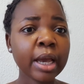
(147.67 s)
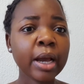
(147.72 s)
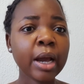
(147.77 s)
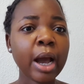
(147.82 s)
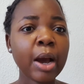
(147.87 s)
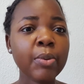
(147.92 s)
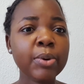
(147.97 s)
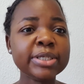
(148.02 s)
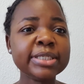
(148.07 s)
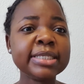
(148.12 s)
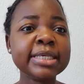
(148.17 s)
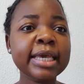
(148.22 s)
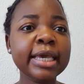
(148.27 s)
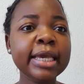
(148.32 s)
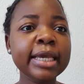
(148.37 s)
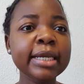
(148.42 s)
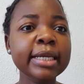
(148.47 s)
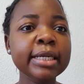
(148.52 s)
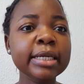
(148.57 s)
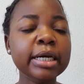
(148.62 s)
Our
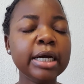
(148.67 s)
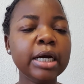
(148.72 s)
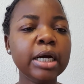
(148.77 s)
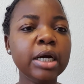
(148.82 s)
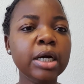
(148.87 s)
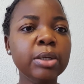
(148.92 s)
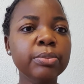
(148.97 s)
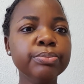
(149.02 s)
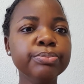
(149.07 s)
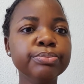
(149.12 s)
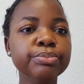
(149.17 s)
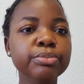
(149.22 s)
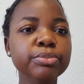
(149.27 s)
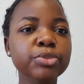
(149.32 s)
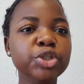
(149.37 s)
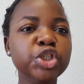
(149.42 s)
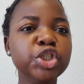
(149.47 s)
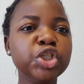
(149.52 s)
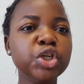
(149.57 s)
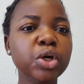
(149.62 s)
skin
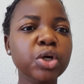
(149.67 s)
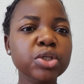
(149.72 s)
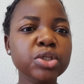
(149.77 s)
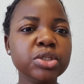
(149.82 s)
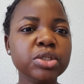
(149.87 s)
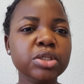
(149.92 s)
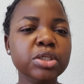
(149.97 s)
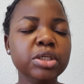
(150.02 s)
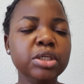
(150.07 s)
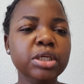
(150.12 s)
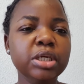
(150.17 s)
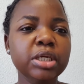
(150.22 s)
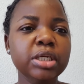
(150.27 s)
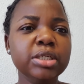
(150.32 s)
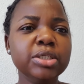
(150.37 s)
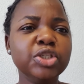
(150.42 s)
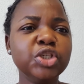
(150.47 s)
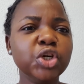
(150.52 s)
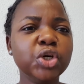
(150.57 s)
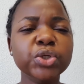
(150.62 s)
shows
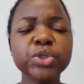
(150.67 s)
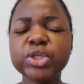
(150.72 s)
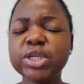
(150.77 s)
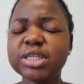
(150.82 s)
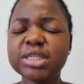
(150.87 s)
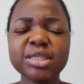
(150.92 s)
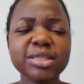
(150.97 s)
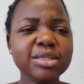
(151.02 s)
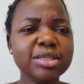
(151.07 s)
us,